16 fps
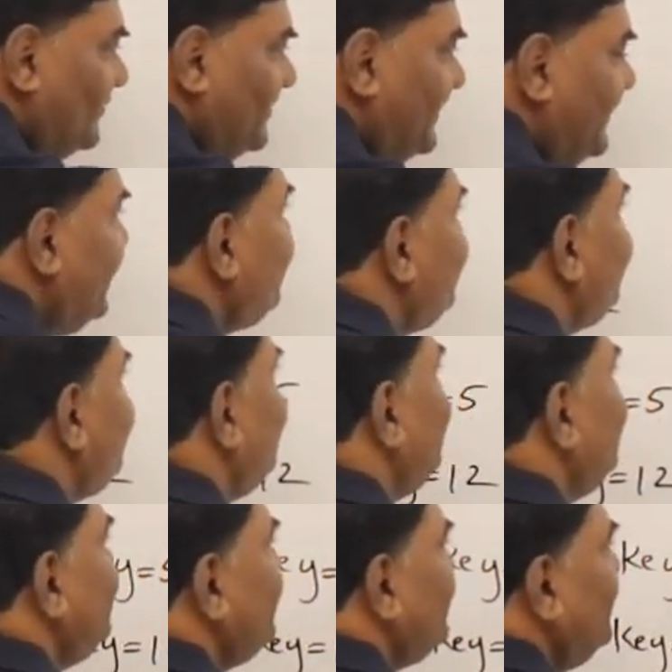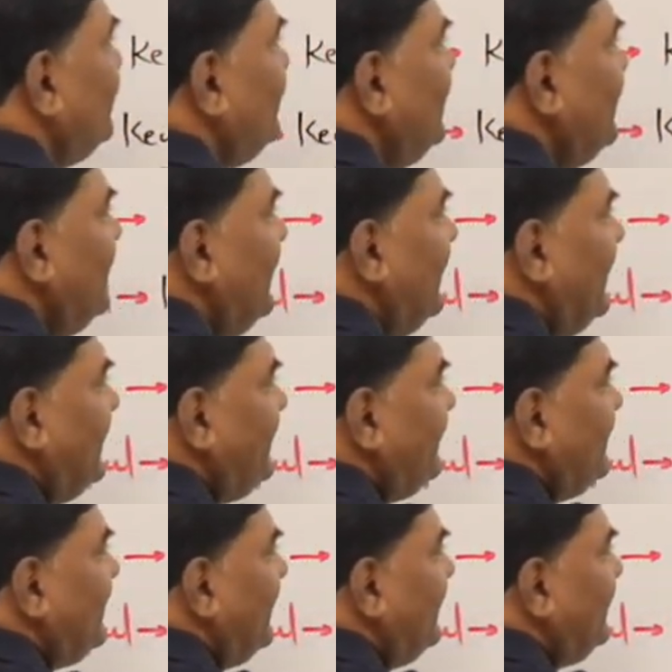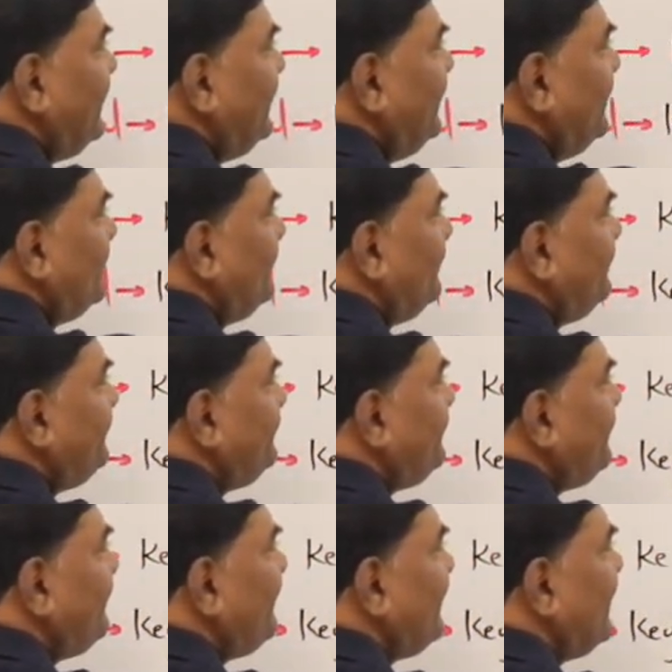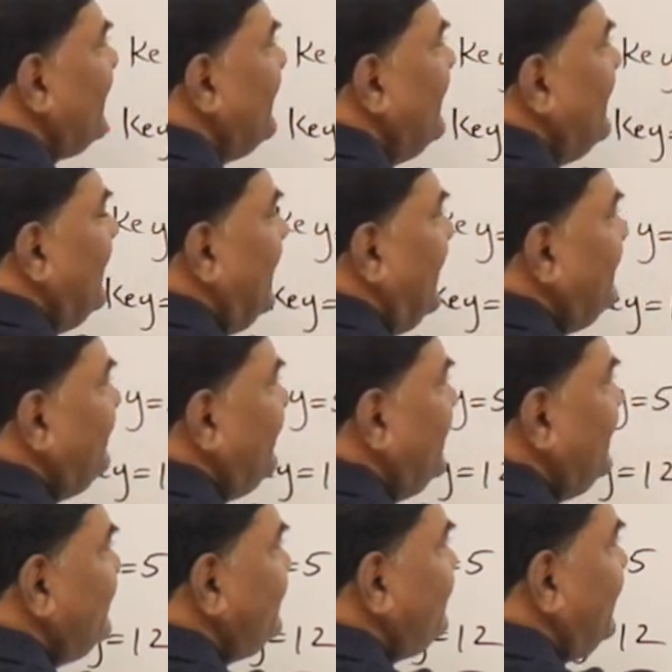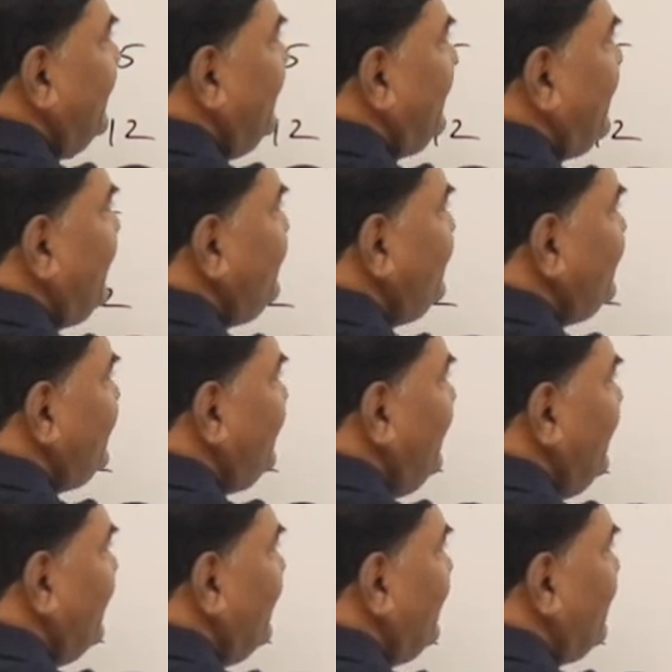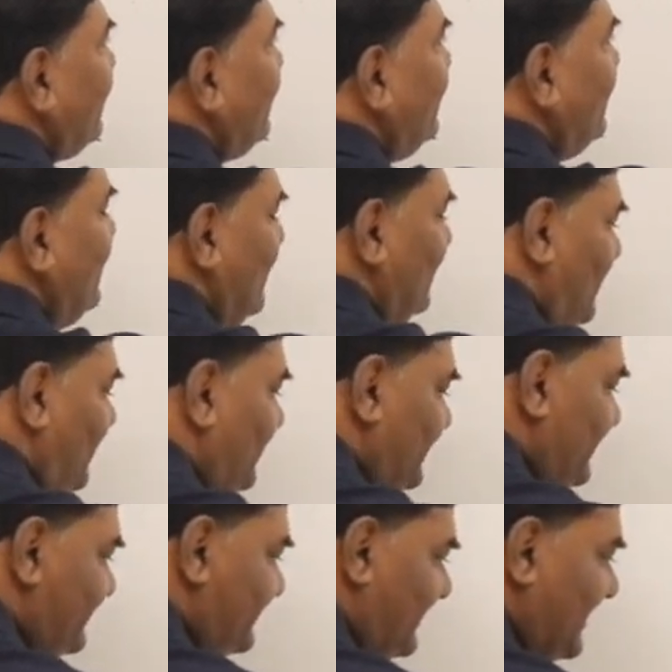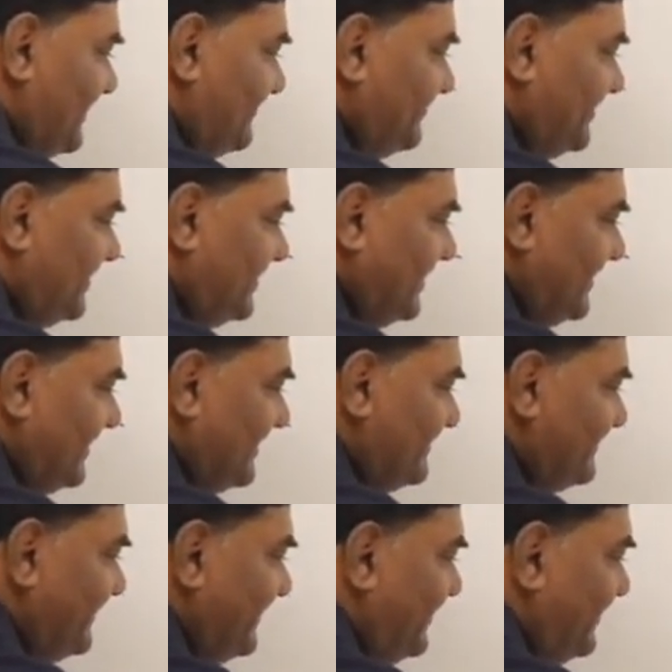to the next. So it will continue. And once it reaches here, now this time key is